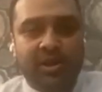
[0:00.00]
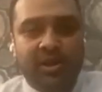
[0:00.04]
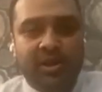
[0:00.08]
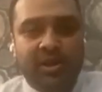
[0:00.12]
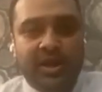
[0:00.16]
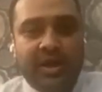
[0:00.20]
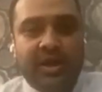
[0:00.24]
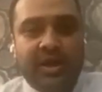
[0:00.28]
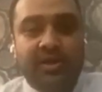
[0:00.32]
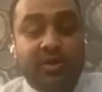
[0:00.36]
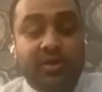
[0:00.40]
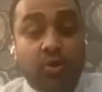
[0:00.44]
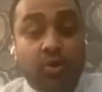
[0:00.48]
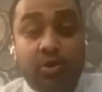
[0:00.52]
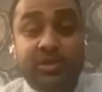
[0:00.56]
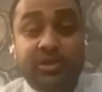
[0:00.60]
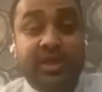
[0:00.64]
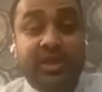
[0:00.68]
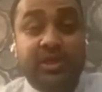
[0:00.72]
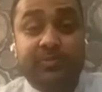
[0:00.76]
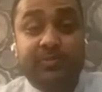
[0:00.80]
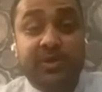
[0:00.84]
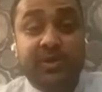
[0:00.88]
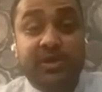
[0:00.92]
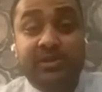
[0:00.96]
Mm-hmm. And those
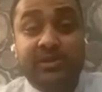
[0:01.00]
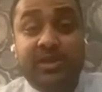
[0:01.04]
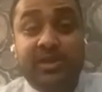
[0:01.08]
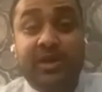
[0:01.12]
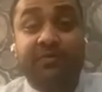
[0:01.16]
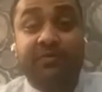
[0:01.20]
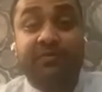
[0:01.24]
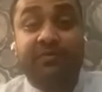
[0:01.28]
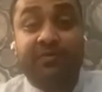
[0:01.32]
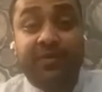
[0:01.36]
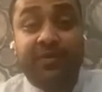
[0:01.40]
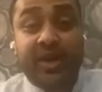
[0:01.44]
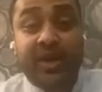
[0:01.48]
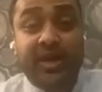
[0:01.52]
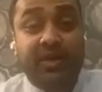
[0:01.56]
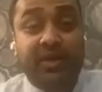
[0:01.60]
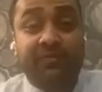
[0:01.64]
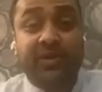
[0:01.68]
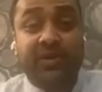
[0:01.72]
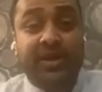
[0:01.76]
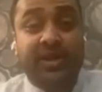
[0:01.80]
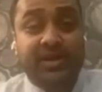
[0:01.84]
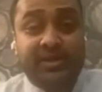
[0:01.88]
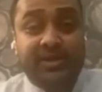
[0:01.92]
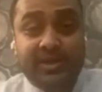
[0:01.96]
experiences are very,
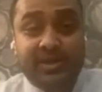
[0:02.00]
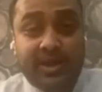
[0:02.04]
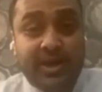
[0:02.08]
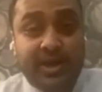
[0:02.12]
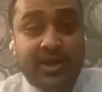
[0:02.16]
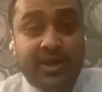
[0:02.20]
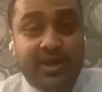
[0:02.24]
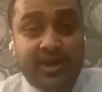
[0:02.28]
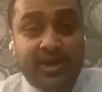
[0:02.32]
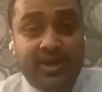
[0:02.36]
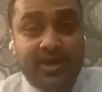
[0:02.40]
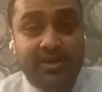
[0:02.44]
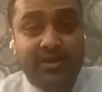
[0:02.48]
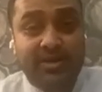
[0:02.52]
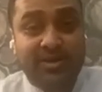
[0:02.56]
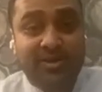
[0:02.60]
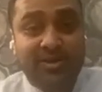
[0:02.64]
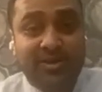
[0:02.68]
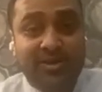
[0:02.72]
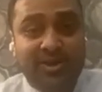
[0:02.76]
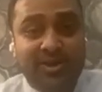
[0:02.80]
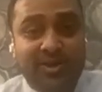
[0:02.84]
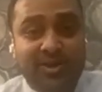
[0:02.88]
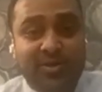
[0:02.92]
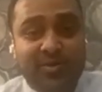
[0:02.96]
very scary,
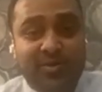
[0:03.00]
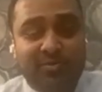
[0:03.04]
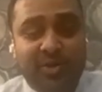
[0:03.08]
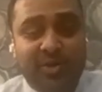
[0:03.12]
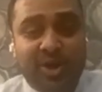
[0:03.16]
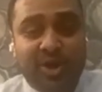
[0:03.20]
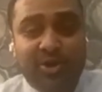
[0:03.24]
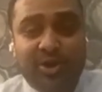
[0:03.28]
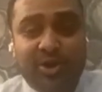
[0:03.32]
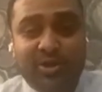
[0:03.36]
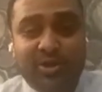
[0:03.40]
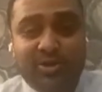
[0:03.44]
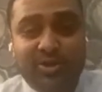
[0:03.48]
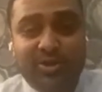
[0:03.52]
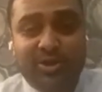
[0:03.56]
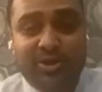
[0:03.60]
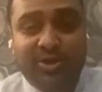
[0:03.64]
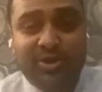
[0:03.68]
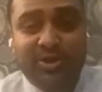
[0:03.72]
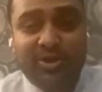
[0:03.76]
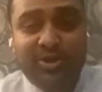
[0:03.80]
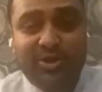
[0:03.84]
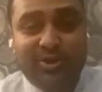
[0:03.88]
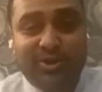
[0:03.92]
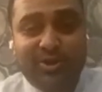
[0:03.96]
because
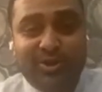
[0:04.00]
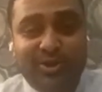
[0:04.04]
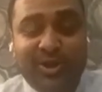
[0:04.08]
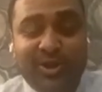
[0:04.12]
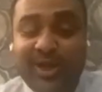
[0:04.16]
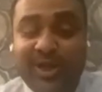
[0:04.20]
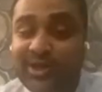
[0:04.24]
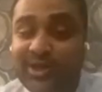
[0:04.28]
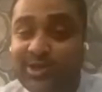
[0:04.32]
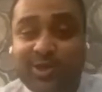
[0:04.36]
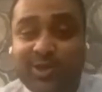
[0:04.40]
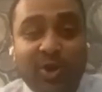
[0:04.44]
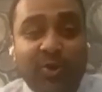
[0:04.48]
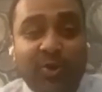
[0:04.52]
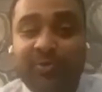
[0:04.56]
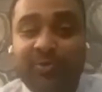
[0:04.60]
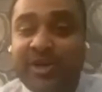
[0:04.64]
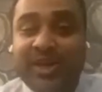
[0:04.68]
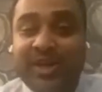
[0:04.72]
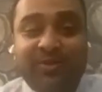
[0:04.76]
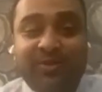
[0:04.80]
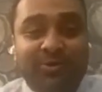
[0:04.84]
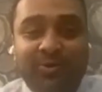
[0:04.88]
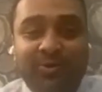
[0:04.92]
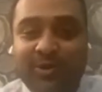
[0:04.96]
there's
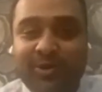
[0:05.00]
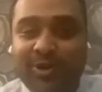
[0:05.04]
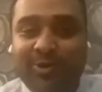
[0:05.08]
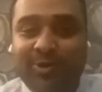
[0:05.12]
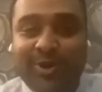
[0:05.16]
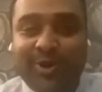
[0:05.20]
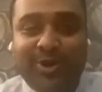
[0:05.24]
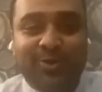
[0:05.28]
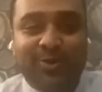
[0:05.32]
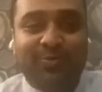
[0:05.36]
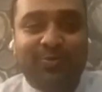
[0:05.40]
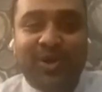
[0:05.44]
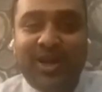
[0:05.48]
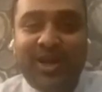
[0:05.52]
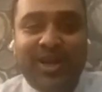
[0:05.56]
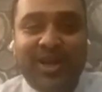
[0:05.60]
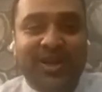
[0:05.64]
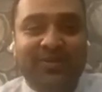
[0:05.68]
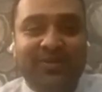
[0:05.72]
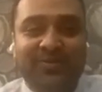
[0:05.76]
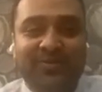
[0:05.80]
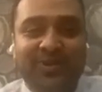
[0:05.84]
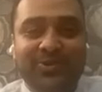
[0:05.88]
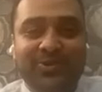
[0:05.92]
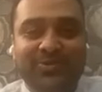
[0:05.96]
nobody who will going to
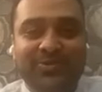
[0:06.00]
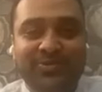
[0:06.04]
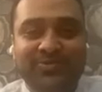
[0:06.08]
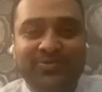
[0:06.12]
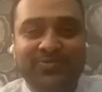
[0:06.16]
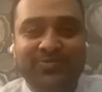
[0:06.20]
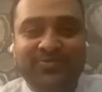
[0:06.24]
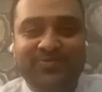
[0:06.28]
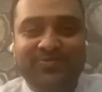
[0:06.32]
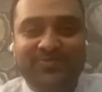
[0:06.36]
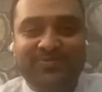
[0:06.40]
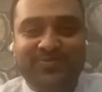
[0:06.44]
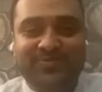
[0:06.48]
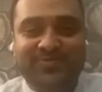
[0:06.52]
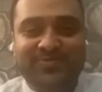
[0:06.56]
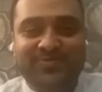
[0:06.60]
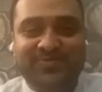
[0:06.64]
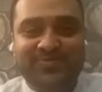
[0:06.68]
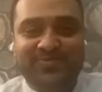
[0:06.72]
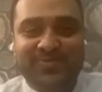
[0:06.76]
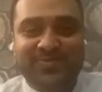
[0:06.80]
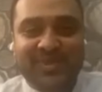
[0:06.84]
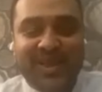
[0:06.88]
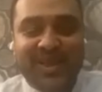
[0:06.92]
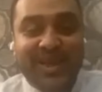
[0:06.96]
believe you.
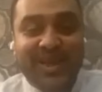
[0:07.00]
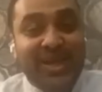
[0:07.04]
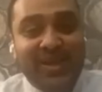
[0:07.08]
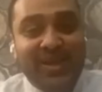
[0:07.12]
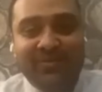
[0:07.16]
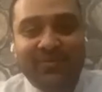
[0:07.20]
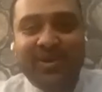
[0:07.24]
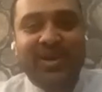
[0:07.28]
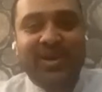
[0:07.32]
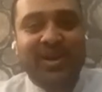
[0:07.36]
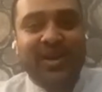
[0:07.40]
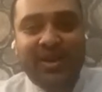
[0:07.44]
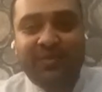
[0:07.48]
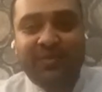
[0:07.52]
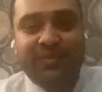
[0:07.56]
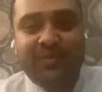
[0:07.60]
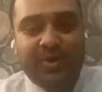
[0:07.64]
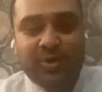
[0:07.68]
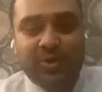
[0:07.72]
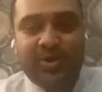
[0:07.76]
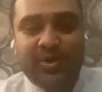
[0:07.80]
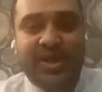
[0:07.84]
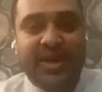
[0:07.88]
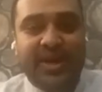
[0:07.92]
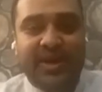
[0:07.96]
Even if
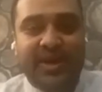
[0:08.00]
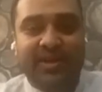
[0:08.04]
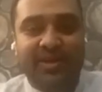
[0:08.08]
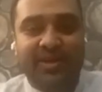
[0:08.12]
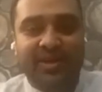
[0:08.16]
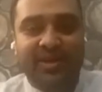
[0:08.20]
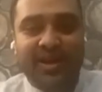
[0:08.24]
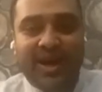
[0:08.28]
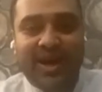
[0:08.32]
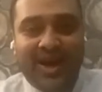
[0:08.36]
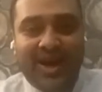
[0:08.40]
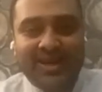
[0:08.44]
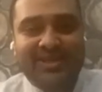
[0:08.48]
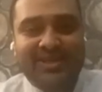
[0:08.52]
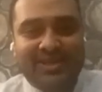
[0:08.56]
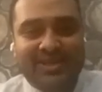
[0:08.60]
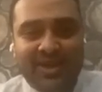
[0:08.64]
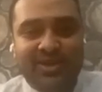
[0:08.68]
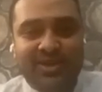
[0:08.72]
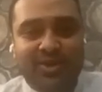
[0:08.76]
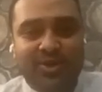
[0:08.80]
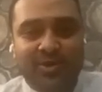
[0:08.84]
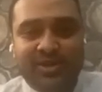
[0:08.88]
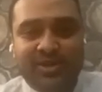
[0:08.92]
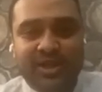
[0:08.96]
today I
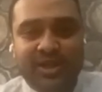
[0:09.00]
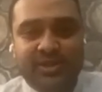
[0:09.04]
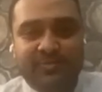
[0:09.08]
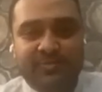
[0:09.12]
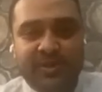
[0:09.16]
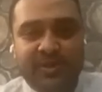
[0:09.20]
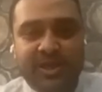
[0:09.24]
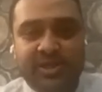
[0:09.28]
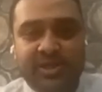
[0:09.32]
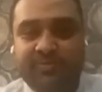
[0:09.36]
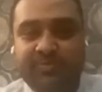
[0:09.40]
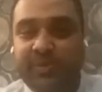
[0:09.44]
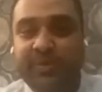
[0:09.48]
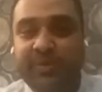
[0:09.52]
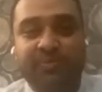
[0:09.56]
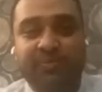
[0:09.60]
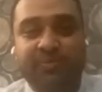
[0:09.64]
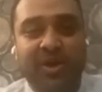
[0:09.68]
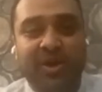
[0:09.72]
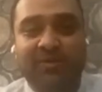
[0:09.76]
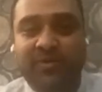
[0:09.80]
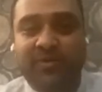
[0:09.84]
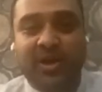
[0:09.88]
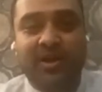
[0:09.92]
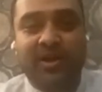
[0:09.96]
say those experiences,
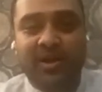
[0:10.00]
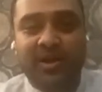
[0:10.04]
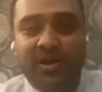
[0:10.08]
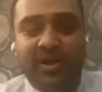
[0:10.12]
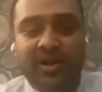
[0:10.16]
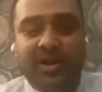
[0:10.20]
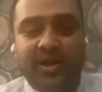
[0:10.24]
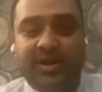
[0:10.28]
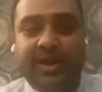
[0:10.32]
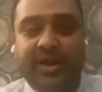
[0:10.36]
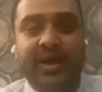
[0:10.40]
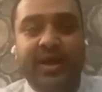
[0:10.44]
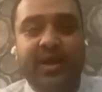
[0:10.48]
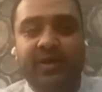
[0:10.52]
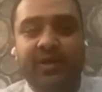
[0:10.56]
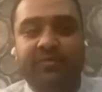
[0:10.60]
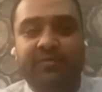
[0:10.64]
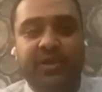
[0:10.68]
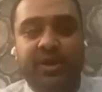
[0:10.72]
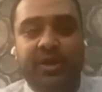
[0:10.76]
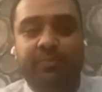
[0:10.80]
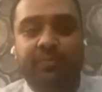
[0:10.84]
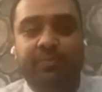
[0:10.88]
people will take it with a